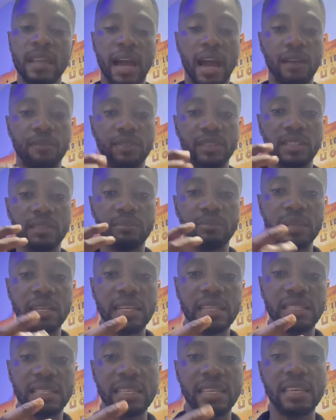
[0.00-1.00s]

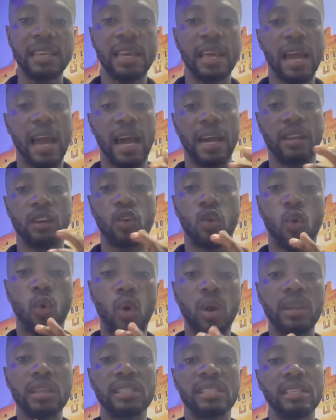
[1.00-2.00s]
affordability, and
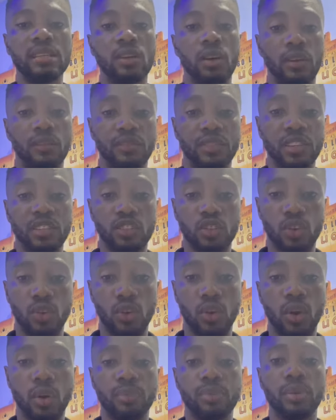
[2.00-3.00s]
quality of this
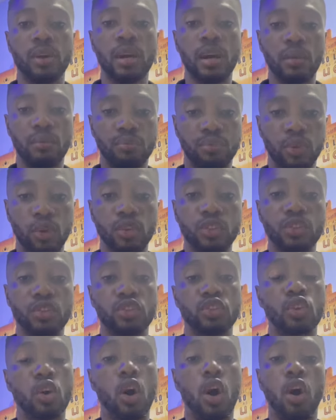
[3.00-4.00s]
crop
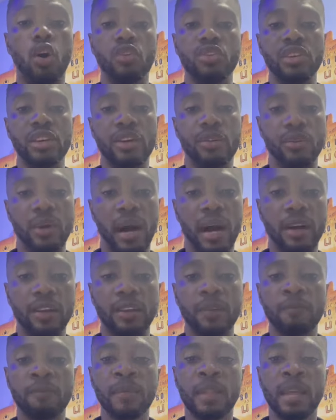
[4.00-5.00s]
produce all year
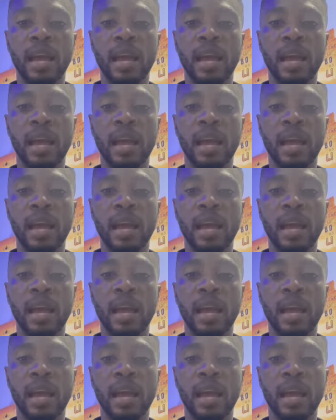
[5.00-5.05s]
round.